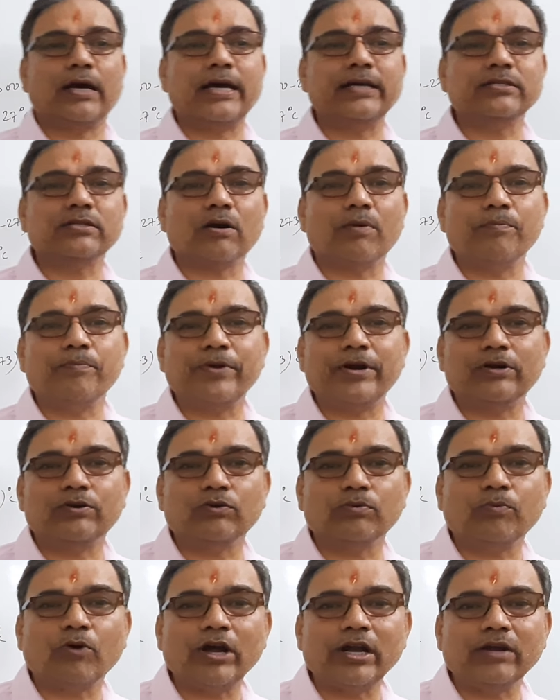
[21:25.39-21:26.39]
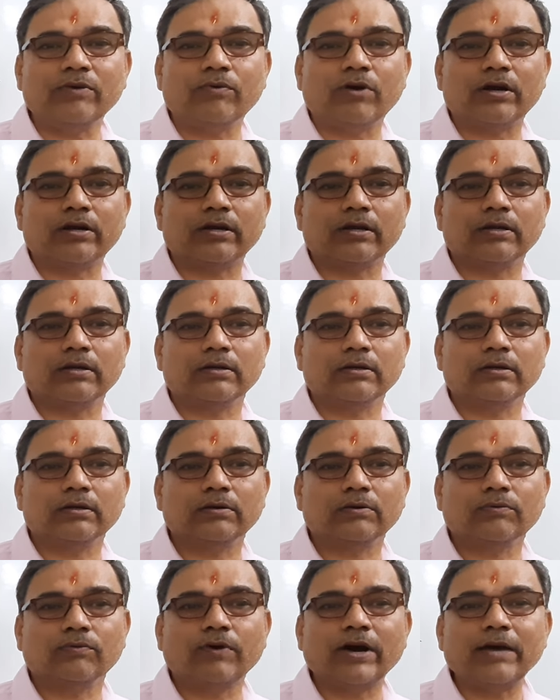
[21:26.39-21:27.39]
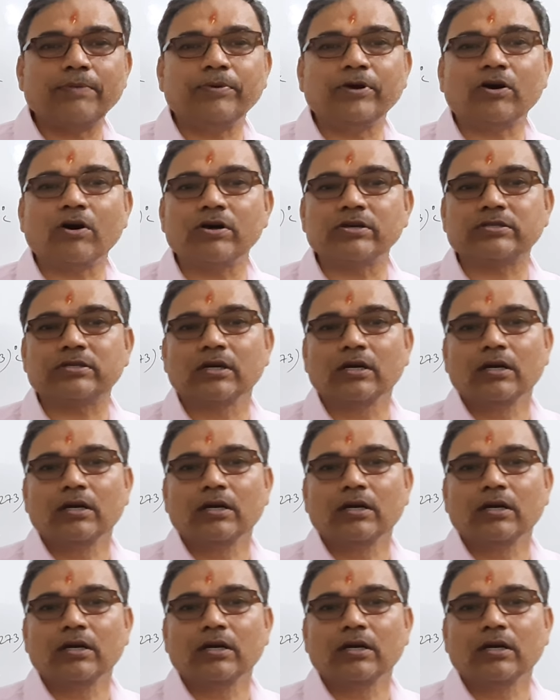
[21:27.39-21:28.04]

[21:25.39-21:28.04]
as compared to boiling water. Why? Because